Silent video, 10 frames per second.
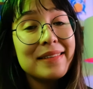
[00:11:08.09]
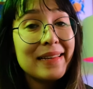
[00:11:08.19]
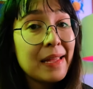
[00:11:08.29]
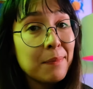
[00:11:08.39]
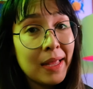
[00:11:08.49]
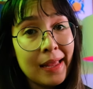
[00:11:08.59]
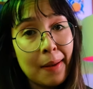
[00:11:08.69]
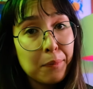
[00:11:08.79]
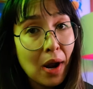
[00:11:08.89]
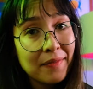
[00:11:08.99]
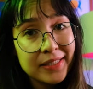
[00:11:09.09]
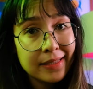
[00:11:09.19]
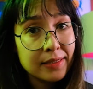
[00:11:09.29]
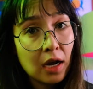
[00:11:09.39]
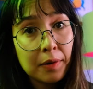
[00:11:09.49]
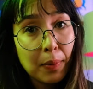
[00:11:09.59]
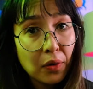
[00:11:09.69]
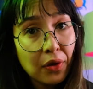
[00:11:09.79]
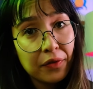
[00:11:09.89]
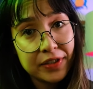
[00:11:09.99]
Delete Me and Privacy Duck
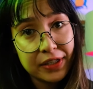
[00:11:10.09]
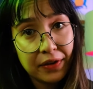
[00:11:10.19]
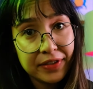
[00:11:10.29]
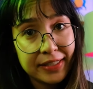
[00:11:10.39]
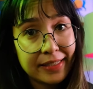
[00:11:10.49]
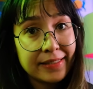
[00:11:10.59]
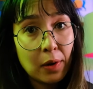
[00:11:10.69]
both offer services